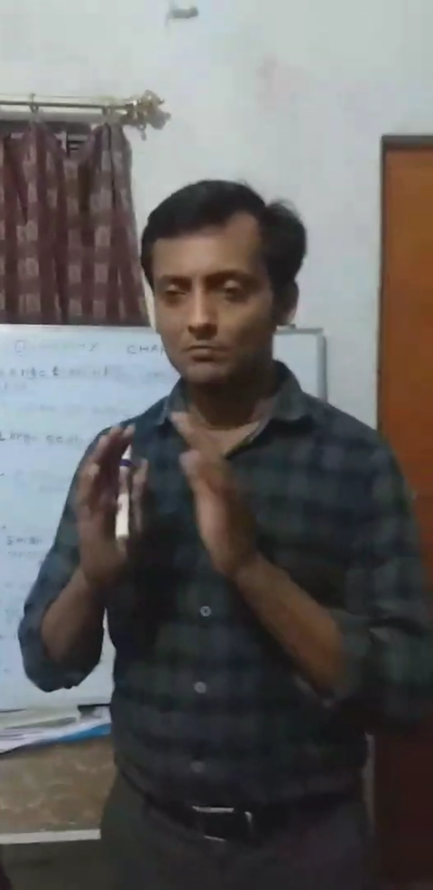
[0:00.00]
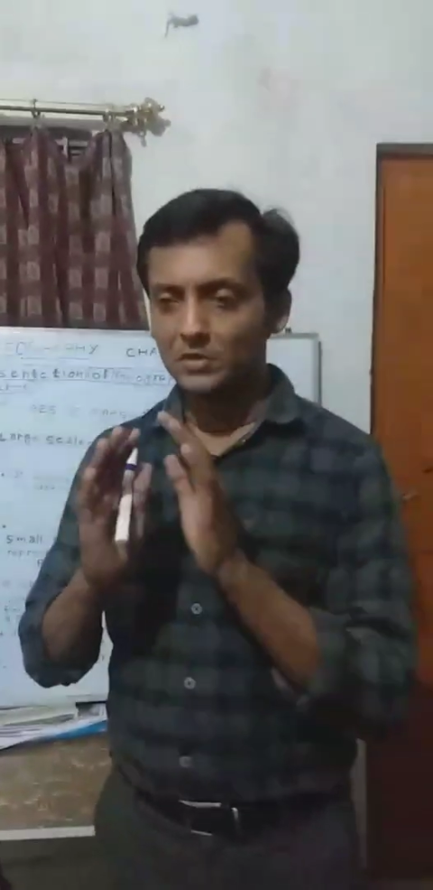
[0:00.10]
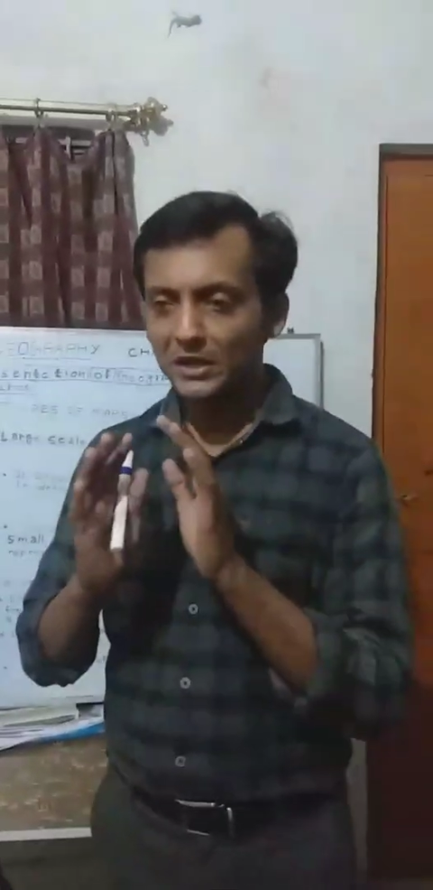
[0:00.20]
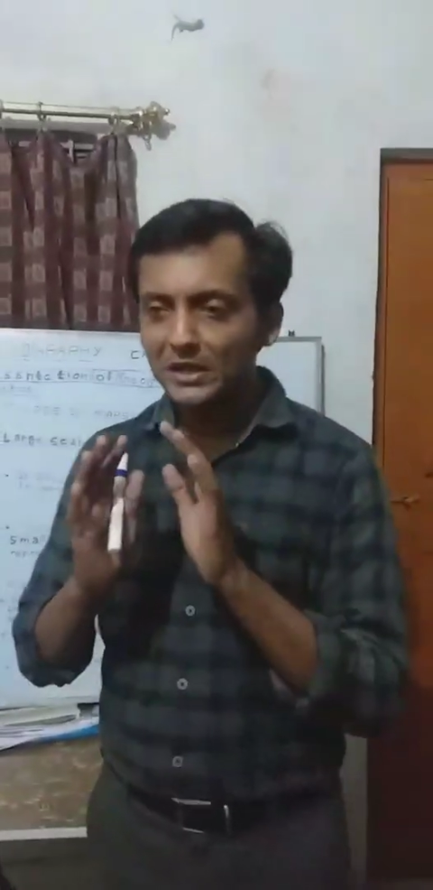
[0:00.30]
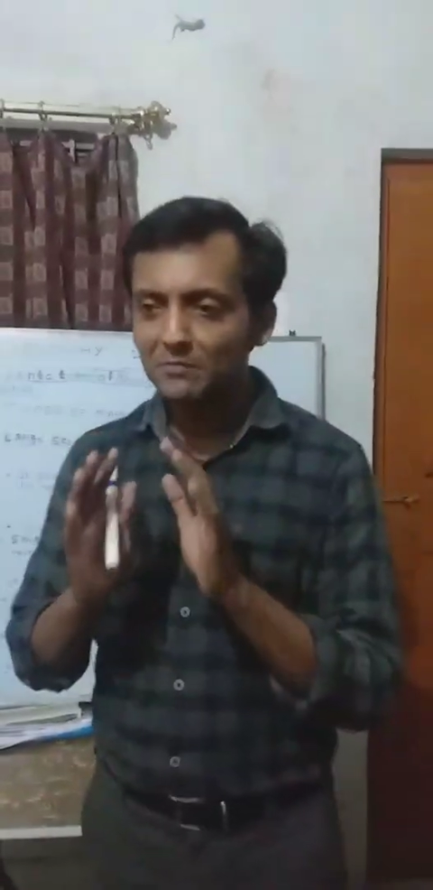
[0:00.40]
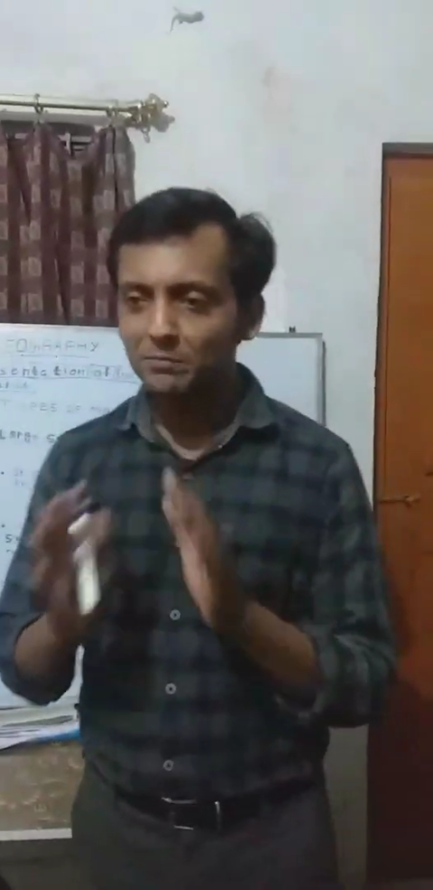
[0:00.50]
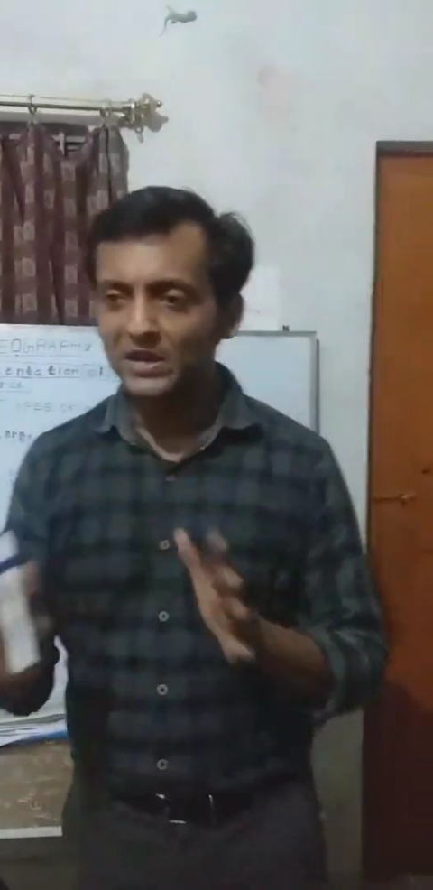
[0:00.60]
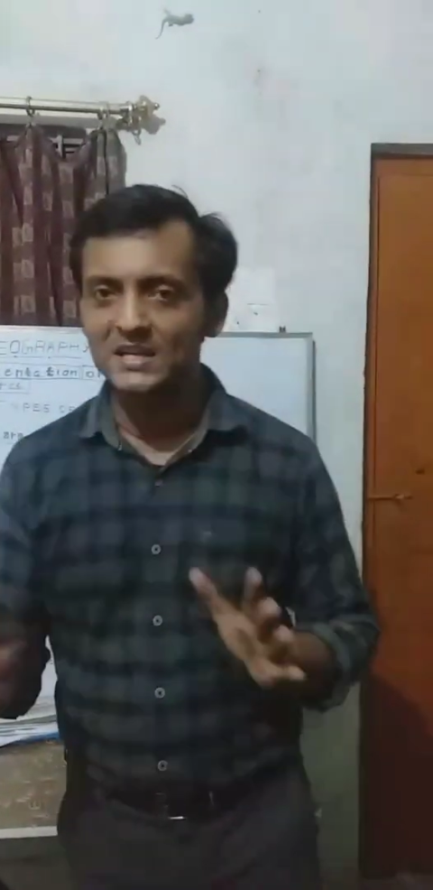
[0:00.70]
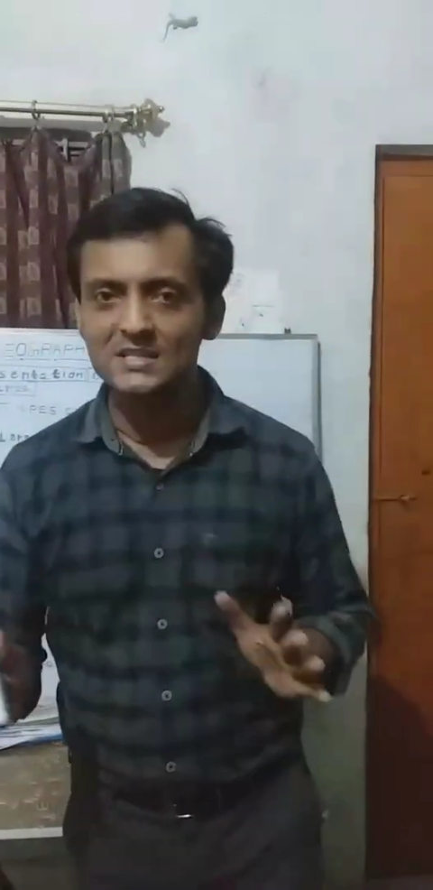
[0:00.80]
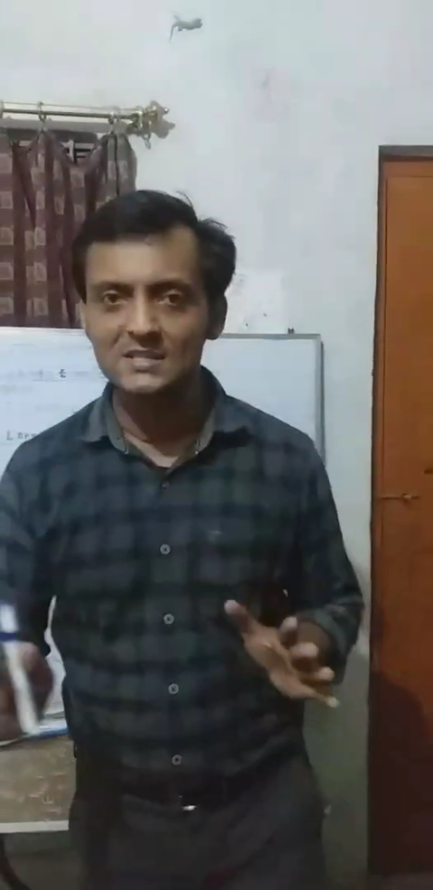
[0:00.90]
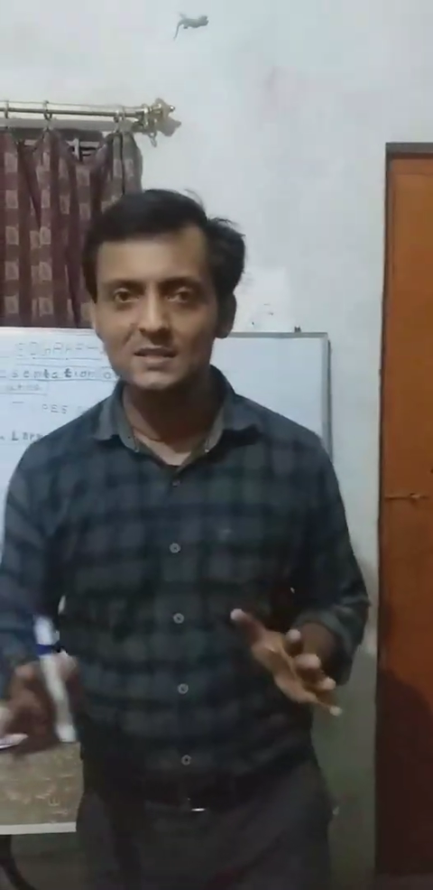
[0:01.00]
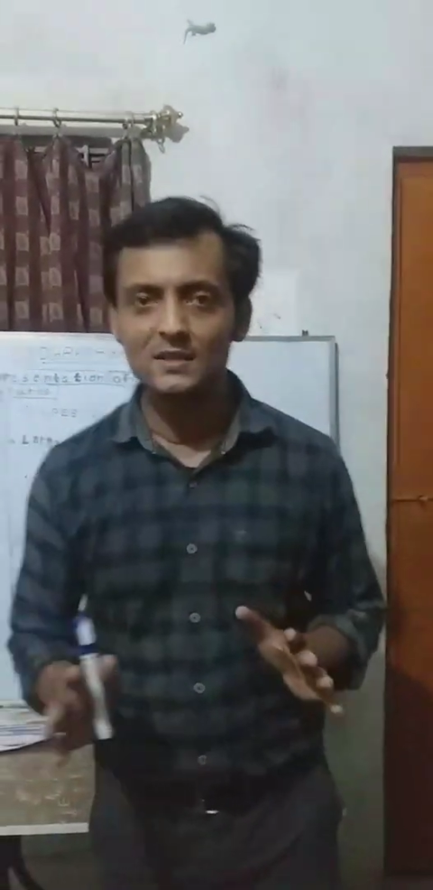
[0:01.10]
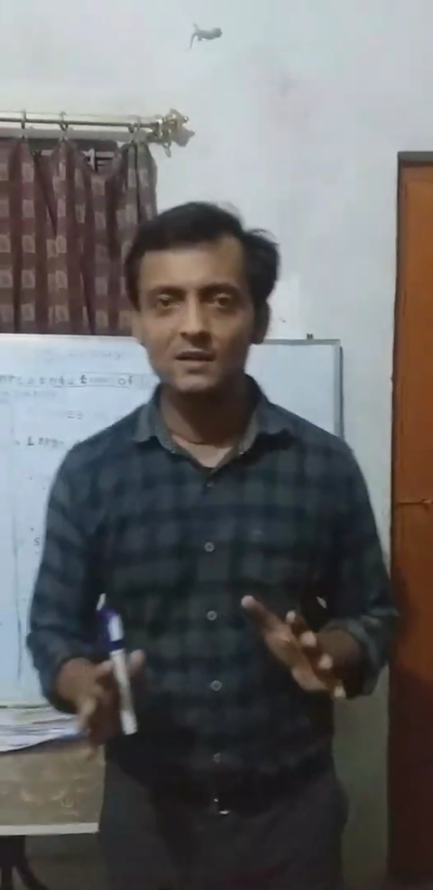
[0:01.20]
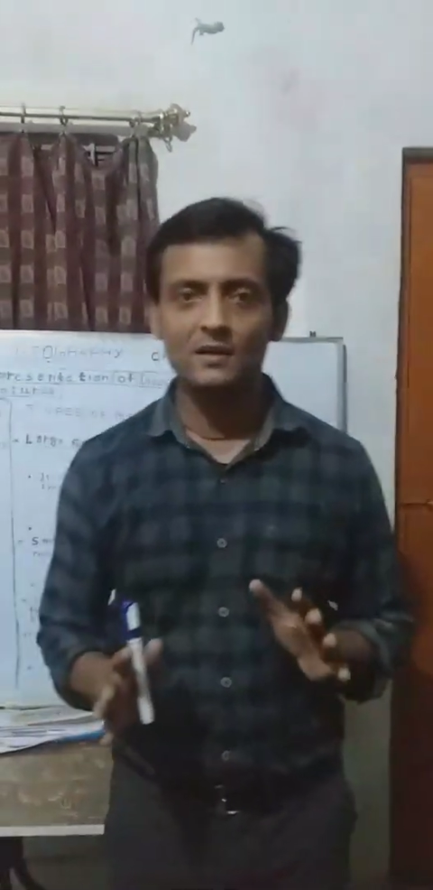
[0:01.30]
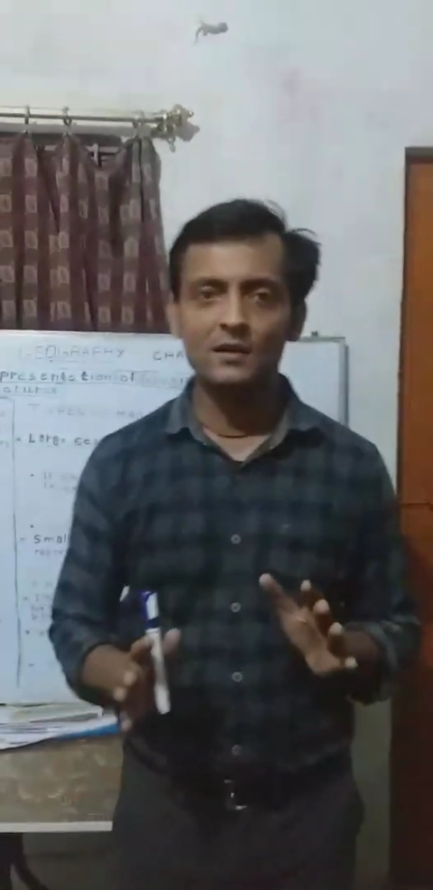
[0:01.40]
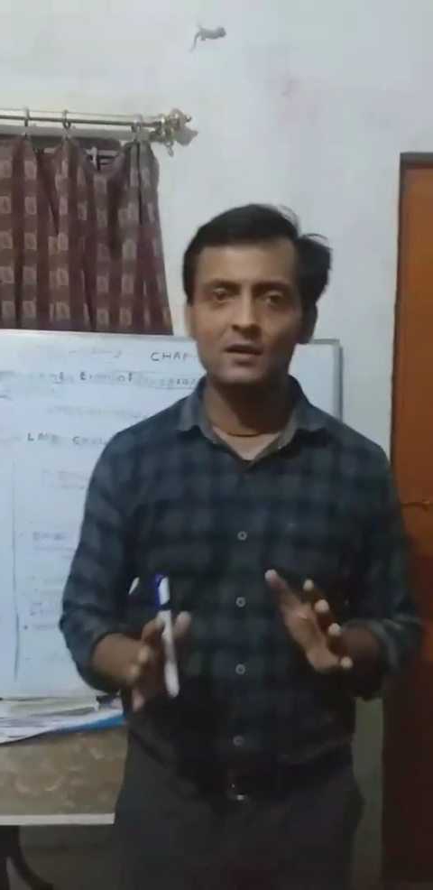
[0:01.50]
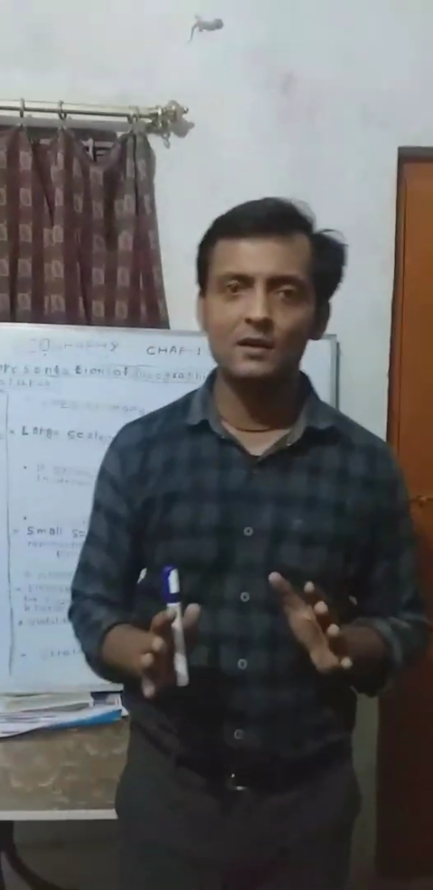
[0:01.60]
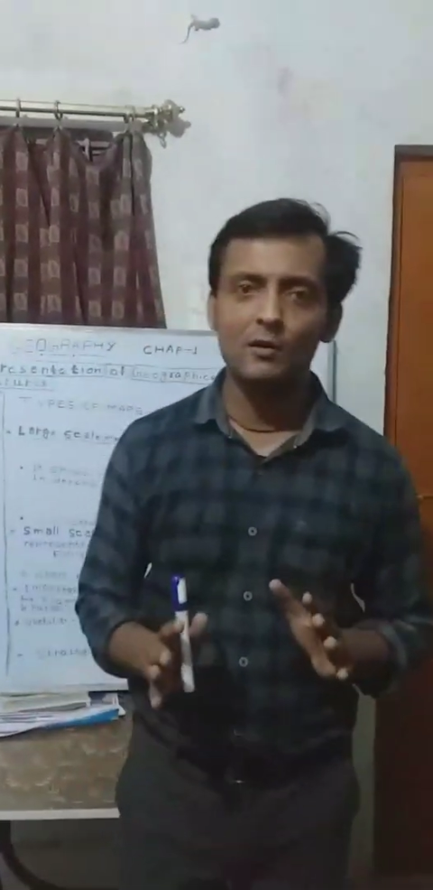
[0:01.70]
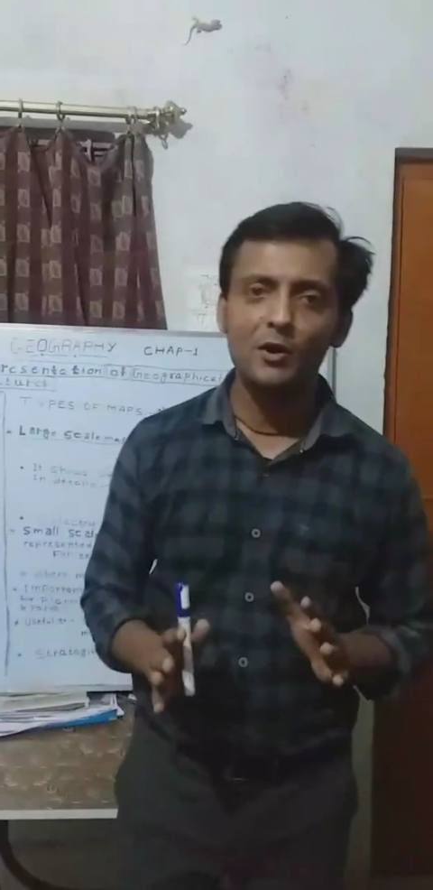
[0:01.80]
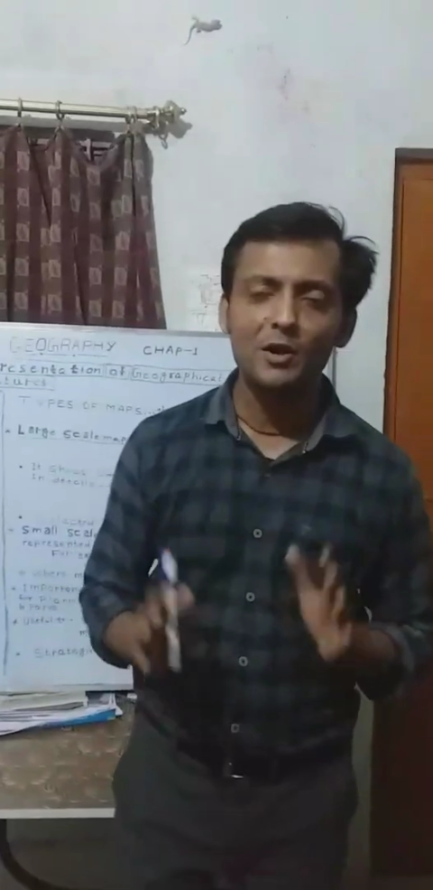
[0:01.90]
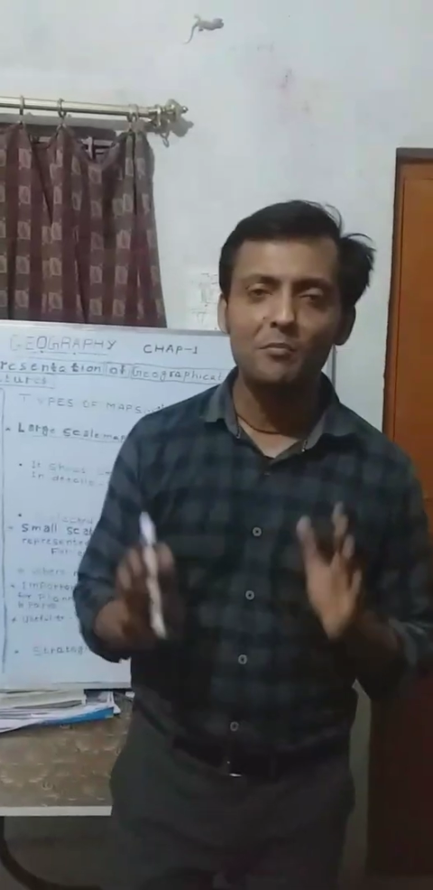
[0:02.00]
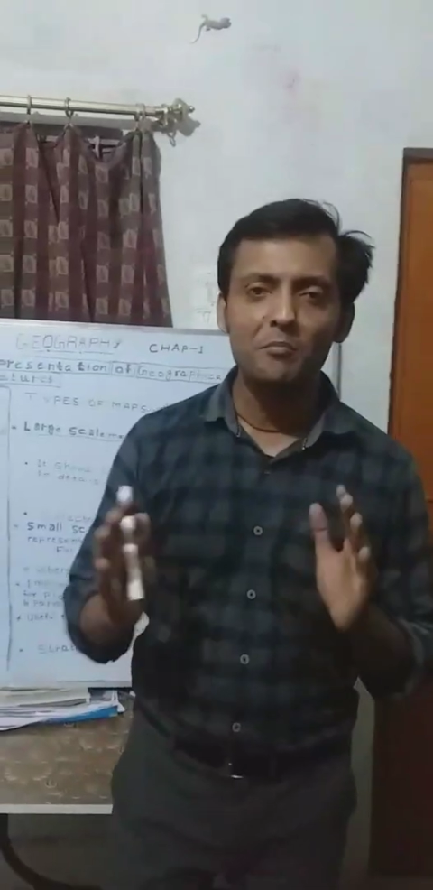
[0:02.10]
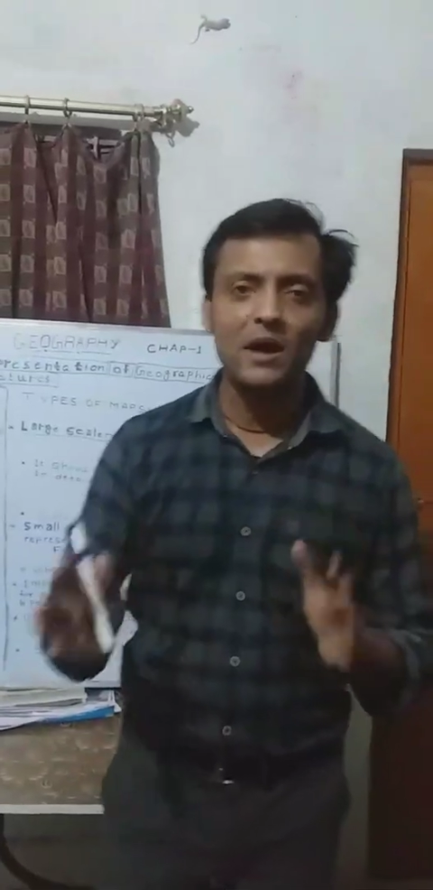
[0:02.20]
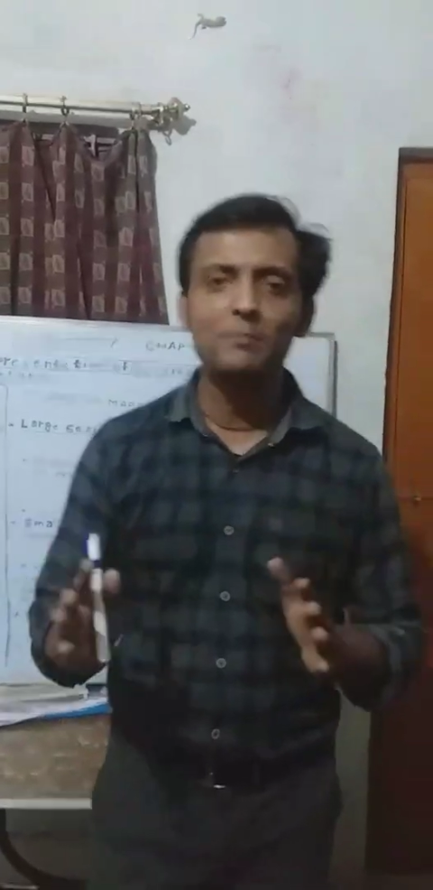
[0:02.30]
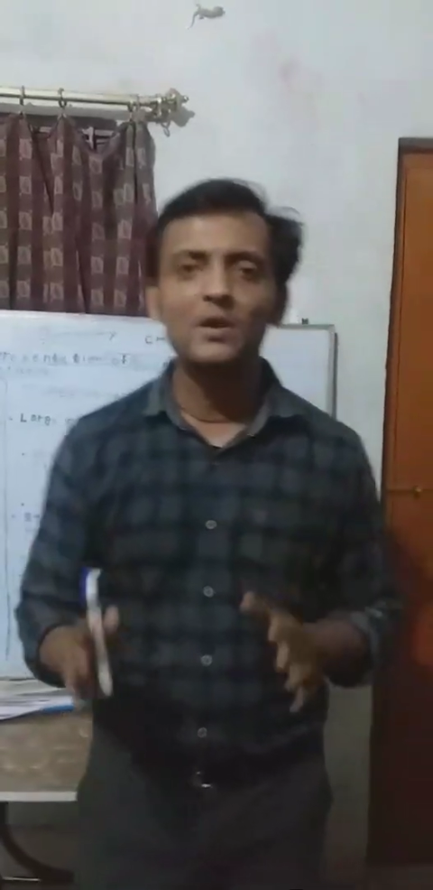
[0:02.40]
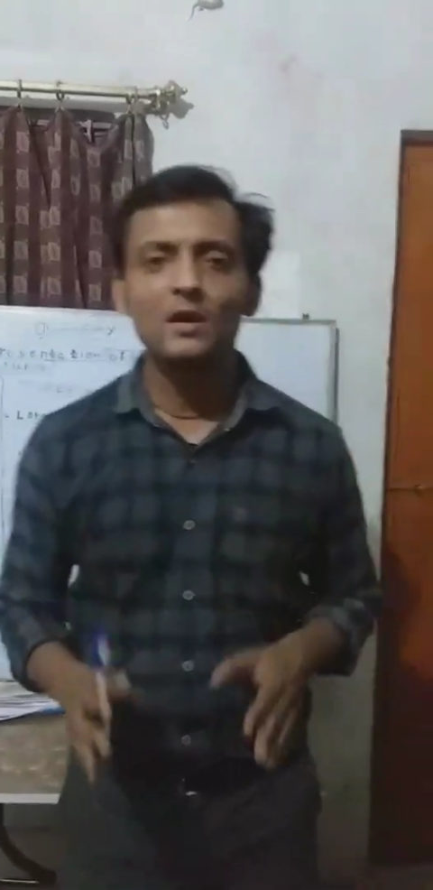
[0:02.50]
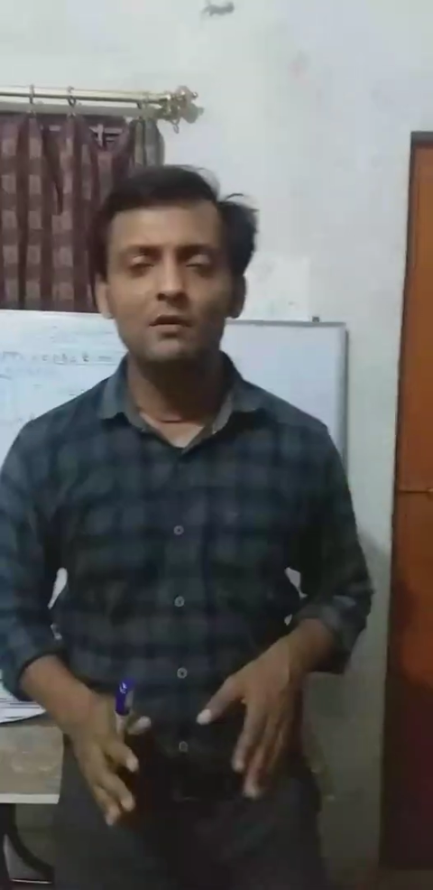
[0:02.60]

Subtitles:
any place on a map